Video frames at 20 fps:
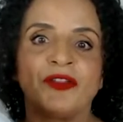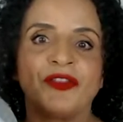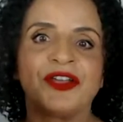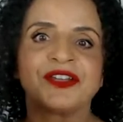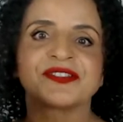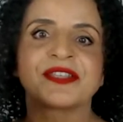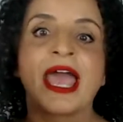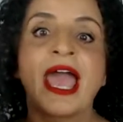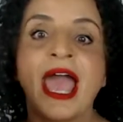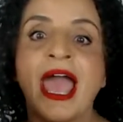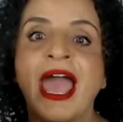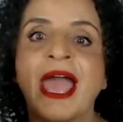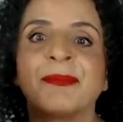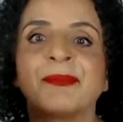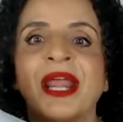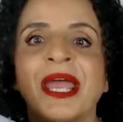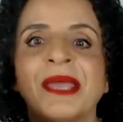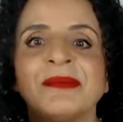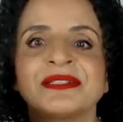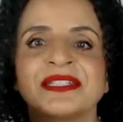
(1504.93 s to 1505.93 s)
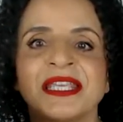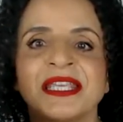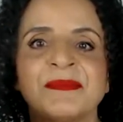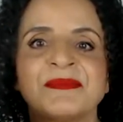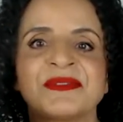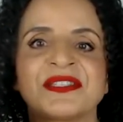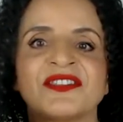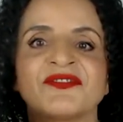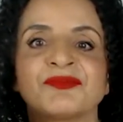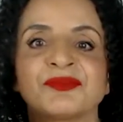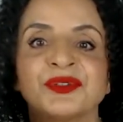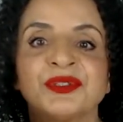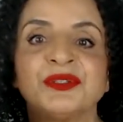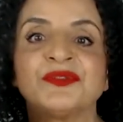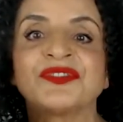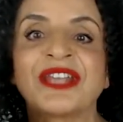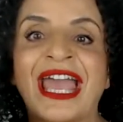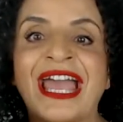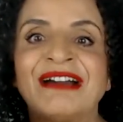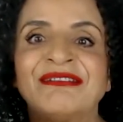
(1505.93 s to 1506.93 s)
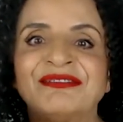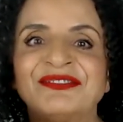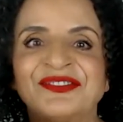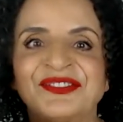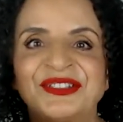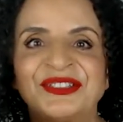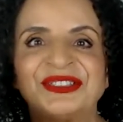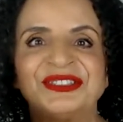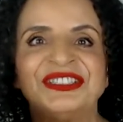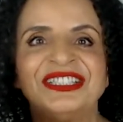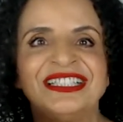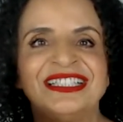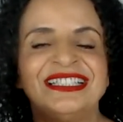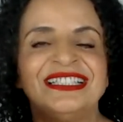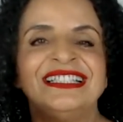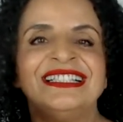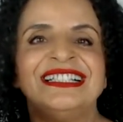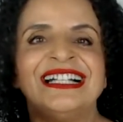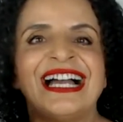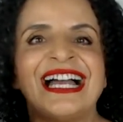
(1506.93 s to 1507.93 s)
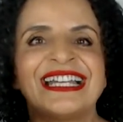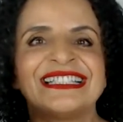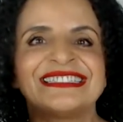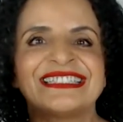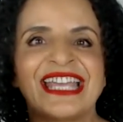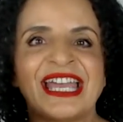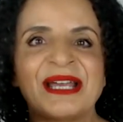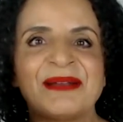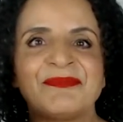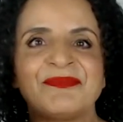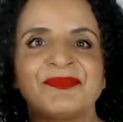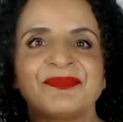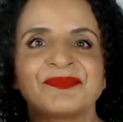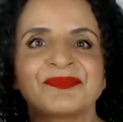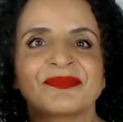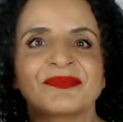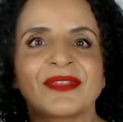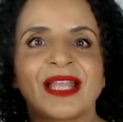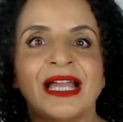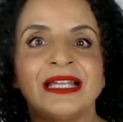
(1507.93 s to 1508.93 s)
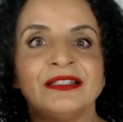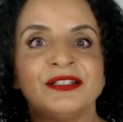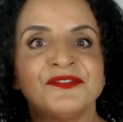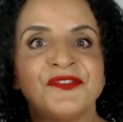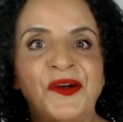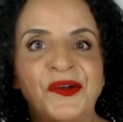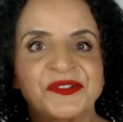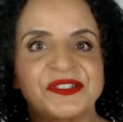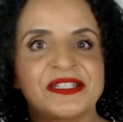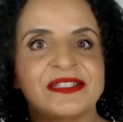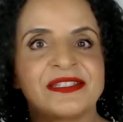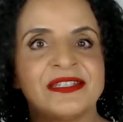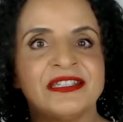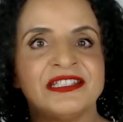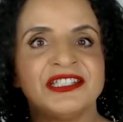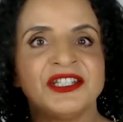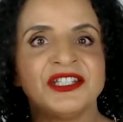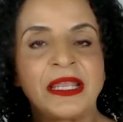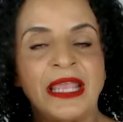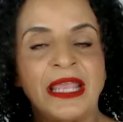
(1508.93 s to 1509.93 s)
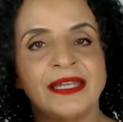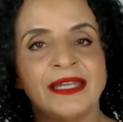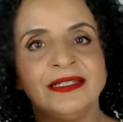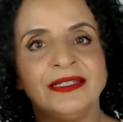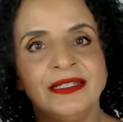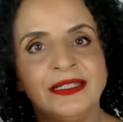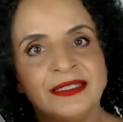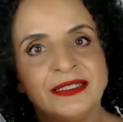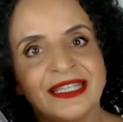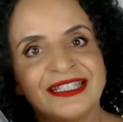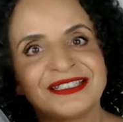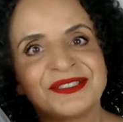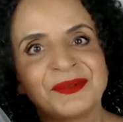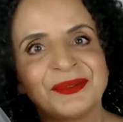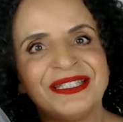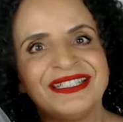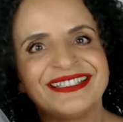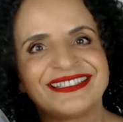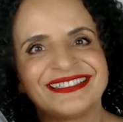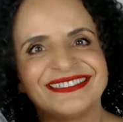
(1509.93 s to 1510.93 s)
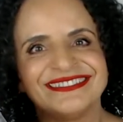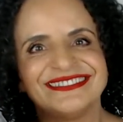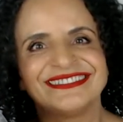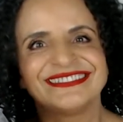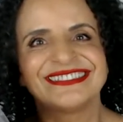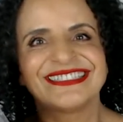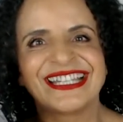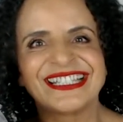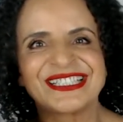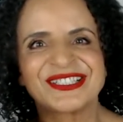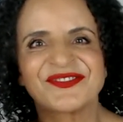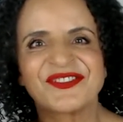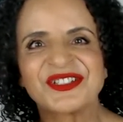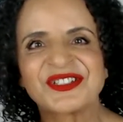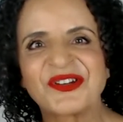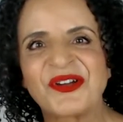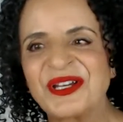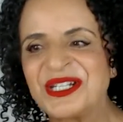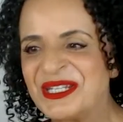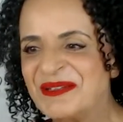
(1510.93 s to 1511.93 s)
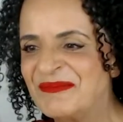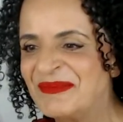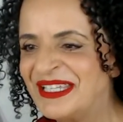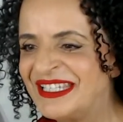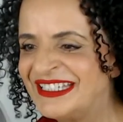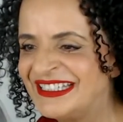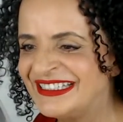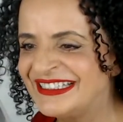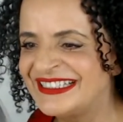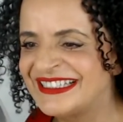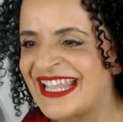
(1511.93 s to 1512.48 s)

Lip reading: all those hair prep tips have proved helpful. And I look forward to seeing you again next week. Thanks for joining me.